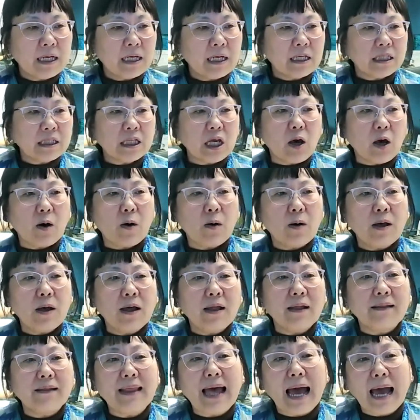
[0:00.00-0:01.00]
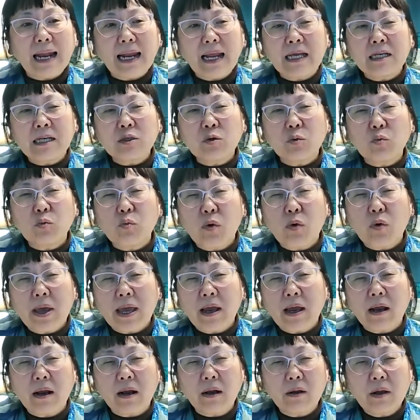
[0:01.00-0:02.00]
So that is
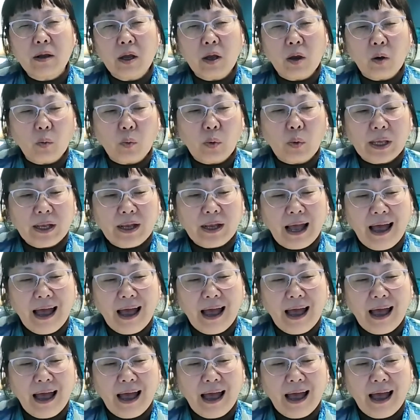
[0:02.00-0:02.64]
where we